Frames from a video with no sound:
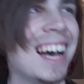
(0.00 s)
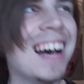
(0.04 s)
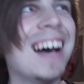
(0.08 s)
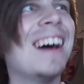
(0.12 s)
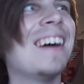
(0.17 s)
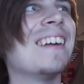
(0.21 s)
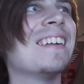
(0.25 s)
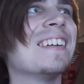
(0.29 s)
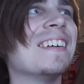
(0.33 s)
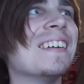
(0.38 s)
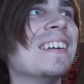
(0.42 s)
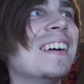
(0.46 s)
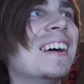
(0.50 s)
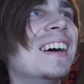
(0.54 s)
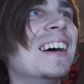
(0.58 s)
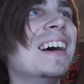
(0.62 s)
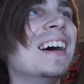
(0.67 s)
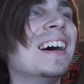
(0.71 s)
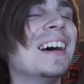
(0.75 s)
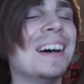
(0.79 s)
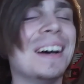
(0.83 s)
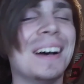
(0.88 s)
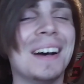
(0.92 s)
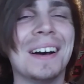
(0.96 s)
I don't
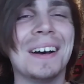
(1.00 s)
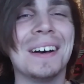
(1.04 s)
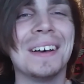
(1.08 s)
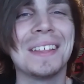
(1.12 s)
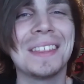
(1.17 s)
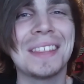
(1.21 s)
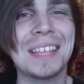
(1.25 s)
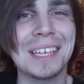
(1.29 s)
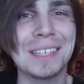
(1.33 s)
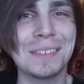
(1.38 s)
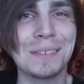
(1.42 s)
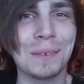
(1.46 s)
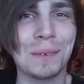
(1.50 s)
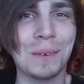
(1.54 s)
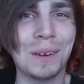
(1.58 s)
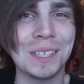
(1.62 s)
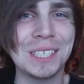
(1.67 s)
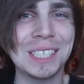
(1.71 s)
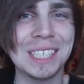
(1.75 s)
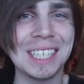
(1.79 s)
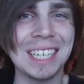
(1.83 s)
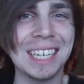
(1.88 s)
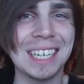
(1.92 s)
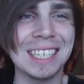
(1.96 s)
know. Thanks for
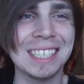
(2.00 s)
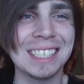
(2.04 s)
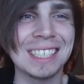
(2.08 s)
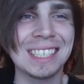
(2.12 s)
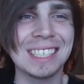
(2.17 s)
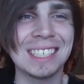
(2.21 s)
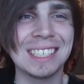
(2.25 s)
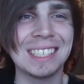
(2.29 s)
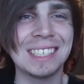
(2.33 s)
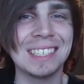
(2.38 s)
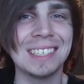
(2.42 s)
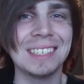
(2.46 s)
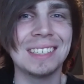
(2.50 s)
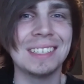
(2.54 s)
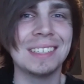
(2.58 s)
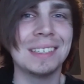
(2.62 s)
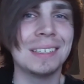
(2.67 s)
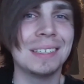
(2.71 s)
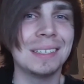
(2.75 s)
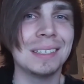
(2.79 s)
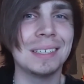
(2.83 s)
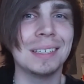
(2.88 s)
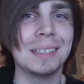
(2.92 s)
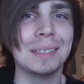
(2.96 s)
watching, guys.
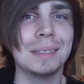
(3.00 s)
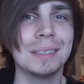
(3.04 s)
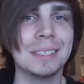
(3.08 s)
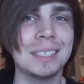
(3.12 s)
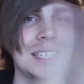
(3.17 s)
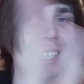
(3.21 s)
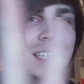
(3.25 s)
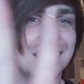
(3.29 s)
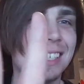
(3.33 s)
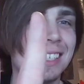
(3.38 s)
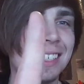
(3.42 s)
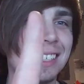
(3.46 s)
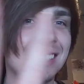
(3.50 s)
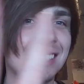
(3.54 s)
See ya.